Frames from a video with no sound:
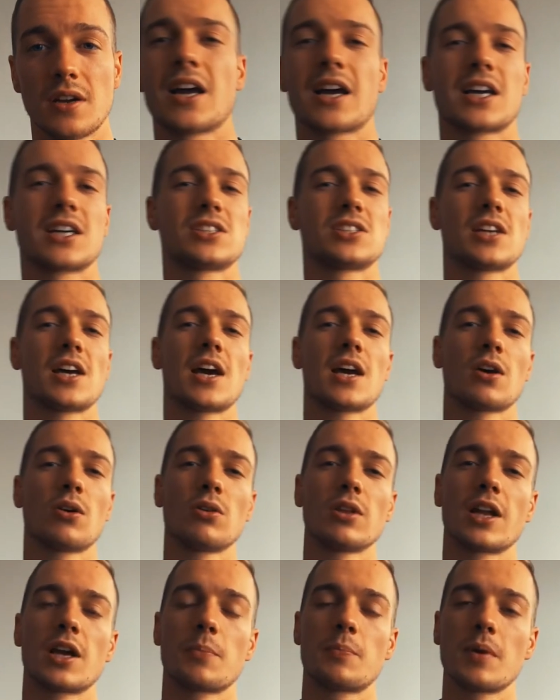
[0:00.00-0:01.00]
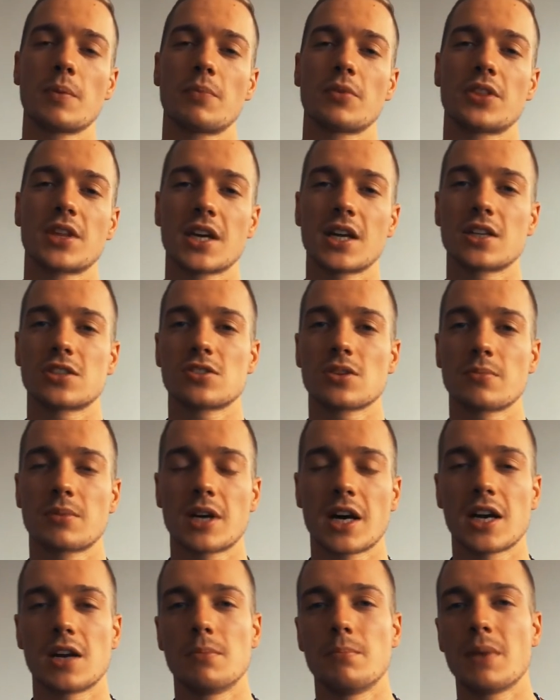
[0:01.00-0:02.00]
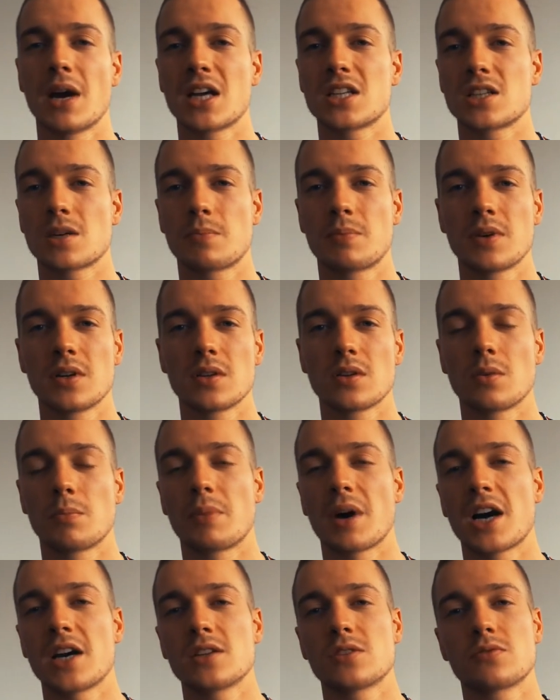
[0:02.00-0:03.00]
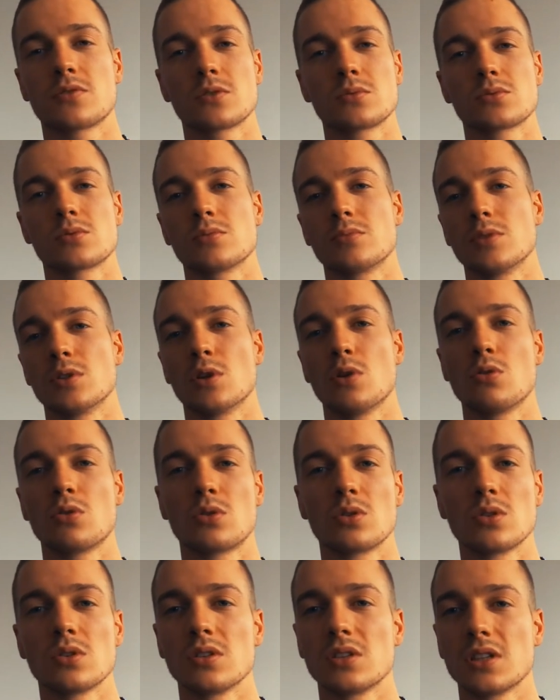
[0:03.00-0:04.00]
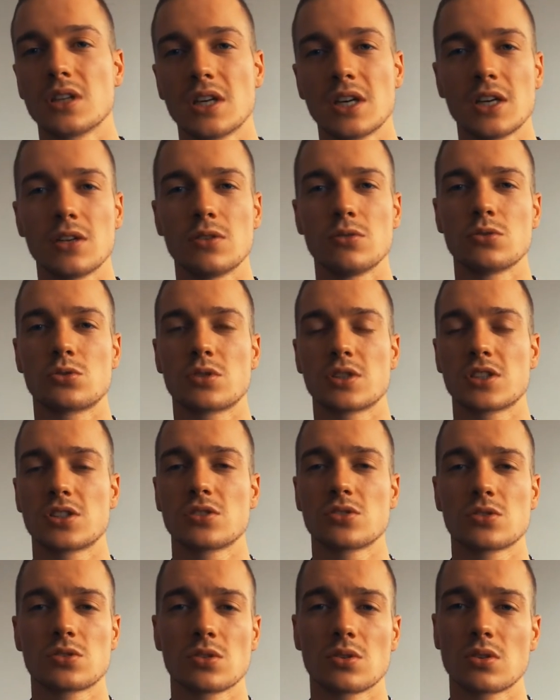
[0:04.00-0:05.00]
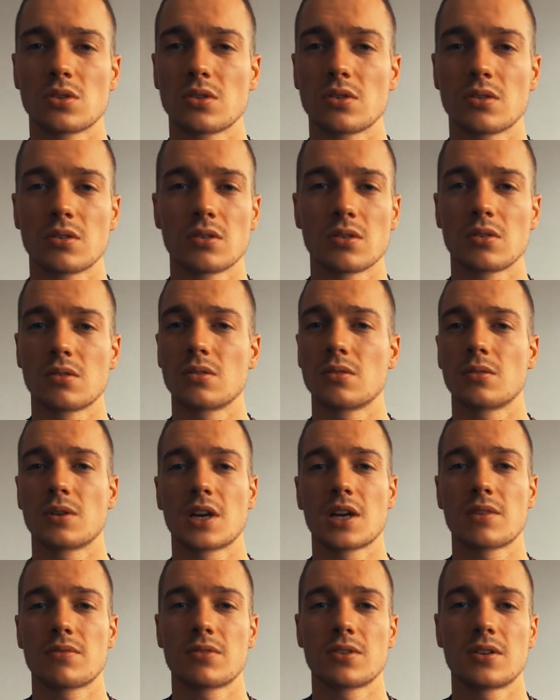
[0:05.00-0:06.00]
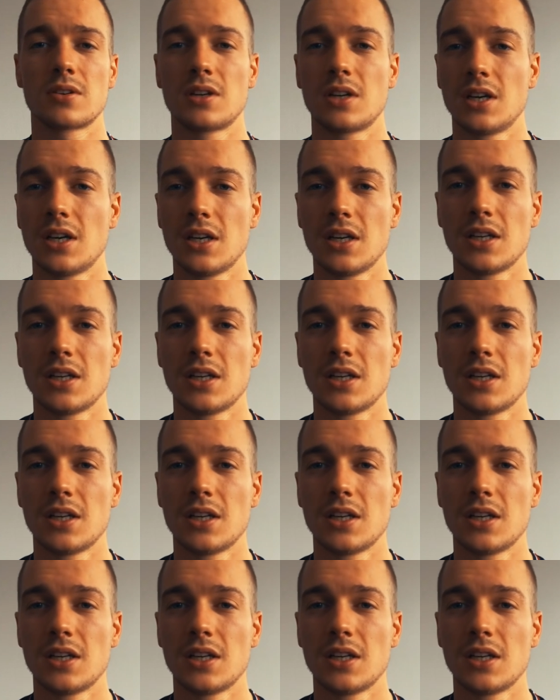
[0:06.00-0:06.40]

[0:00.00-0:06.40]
Like I said, a whole lot of people think it's some kind of magic pill or buy it from some local nutrition store or whatever.